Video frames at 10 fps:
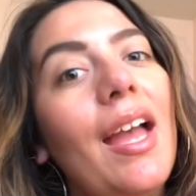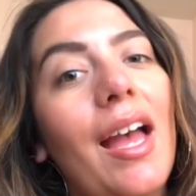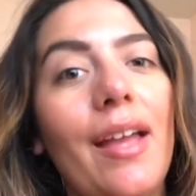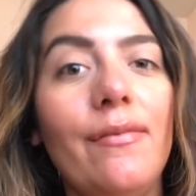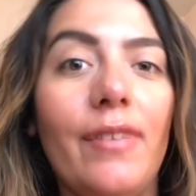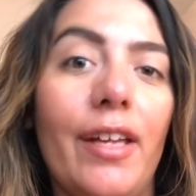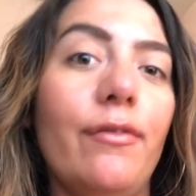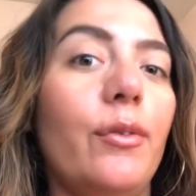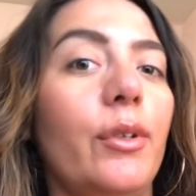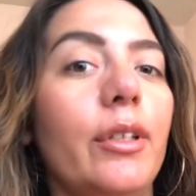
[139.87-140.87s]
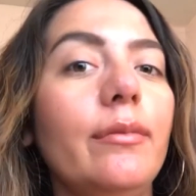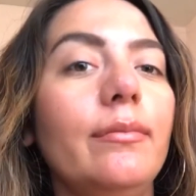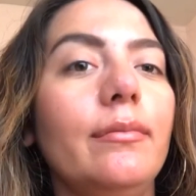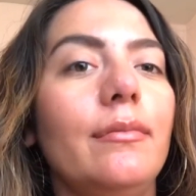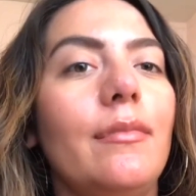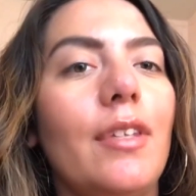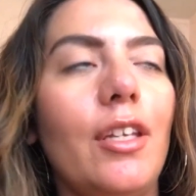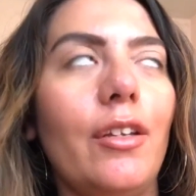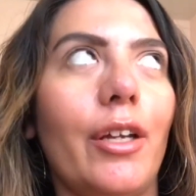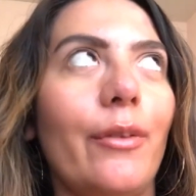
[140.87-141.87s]
I'm 5'4",
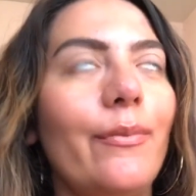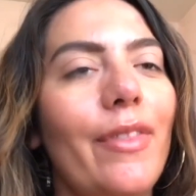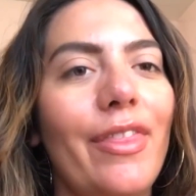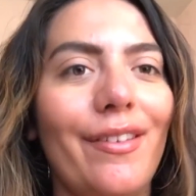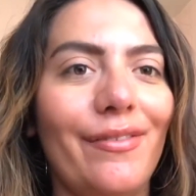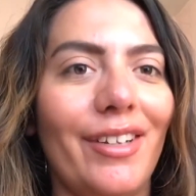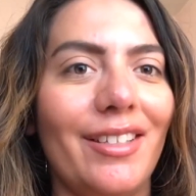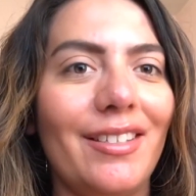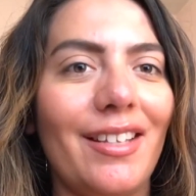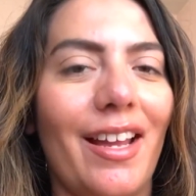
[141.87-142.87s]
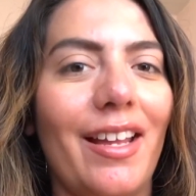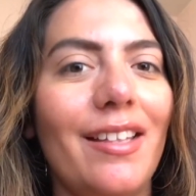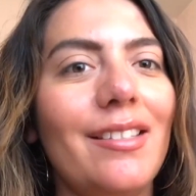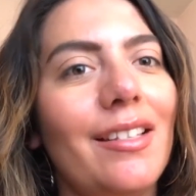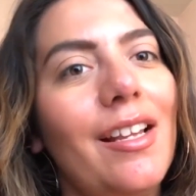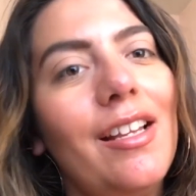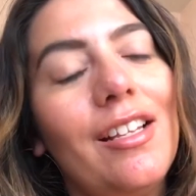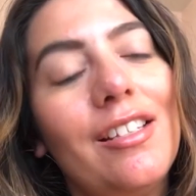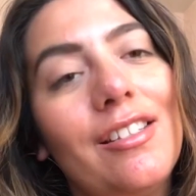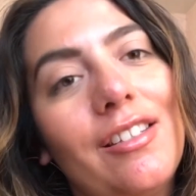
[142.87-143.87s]
you know, the fun size.
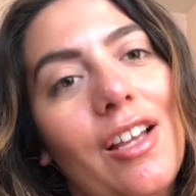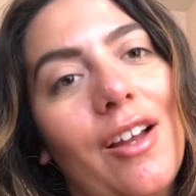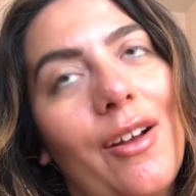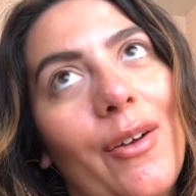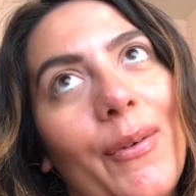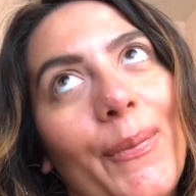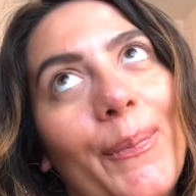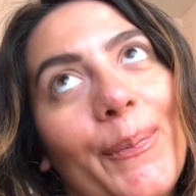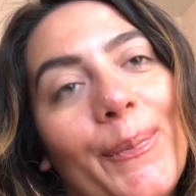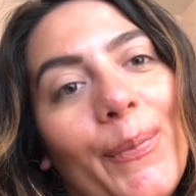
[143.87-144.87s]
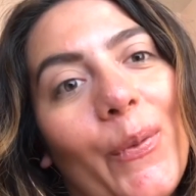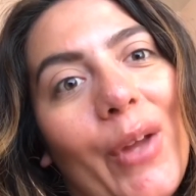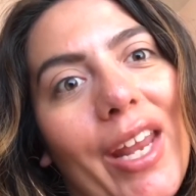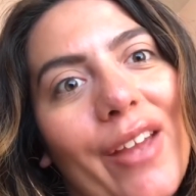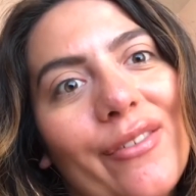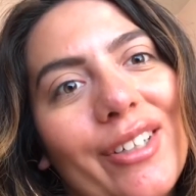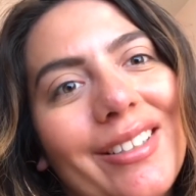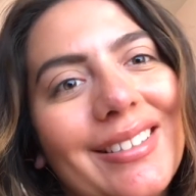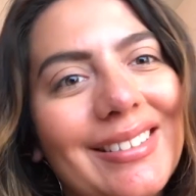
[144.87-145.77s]
So, whatever.